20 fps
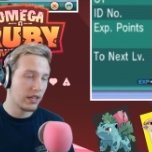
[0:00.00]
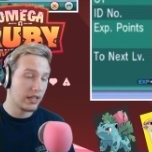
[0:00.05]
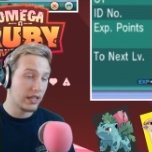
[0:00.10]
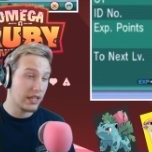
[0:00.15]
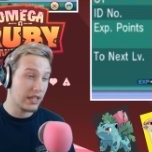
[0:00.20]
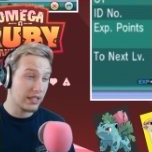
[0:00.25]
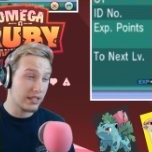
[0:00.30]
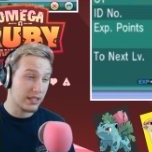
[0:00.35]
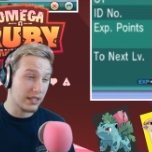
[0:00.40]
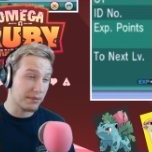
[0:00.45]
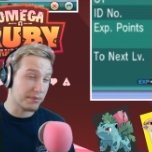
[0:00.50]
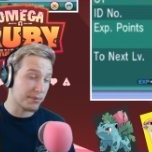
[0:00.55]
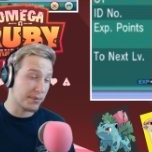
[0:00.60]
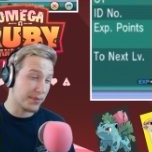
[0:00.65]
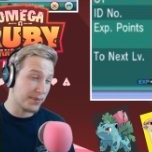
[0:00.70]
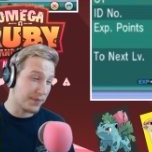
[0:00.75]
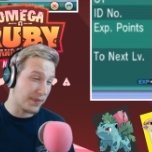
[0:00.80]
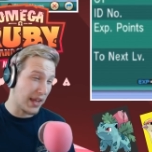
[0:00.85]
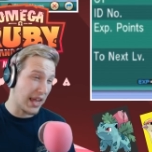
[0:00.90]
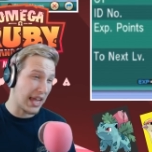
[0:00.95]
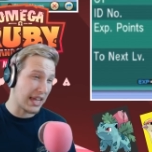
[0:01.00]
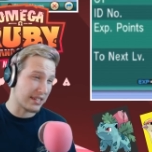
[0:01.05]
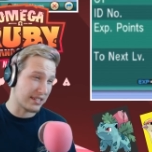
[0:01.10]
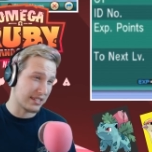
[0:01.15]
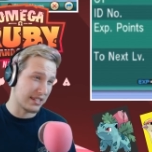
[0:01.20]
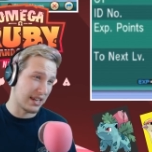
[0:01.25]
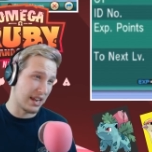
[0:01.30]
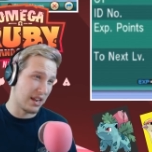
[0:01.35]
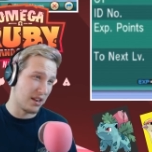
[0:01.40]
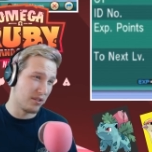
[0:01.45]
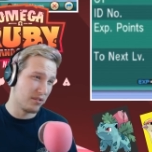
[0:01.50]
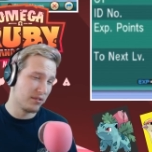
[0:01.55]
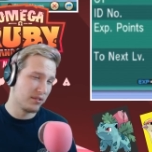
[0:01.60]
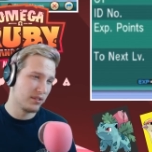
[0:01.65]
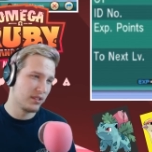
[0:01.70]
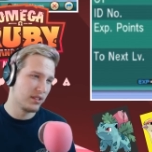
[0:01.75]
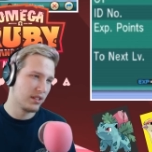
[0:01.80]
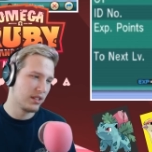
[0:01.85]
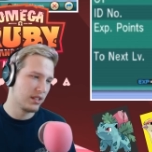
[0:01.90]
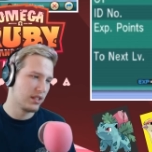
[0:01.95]
He seems fast now.
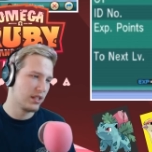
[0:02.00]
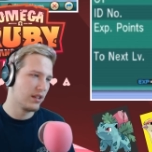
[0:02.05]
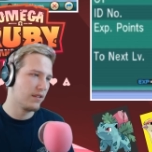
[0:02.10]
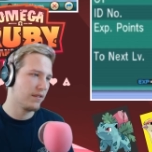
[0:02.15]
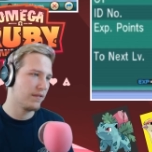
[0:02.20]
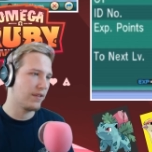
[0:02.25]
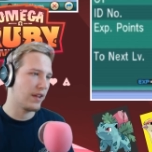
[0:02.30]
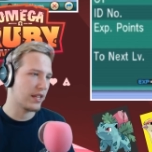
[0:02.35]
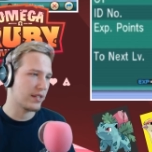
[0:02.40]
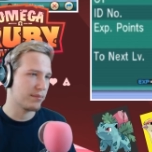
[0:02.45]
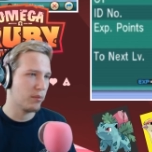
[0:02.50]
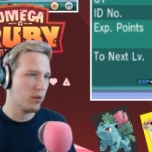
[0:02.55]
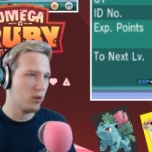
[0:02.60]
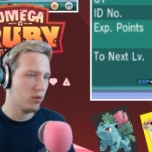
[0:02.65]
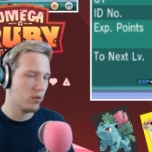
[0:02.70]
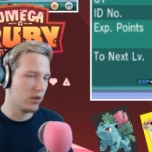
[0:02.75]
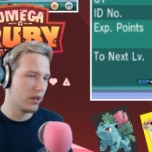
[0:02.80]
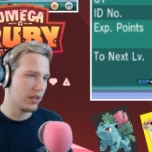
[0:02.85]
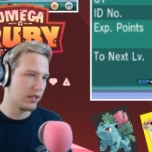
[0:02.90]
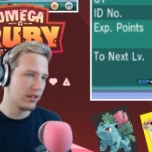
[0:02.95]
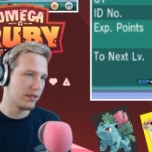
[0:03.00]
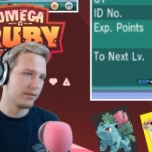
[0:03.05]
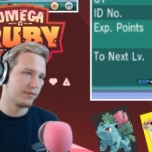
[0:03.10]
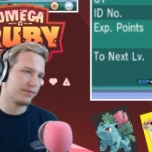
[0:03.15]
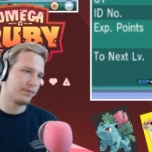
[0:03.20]
Fast boy.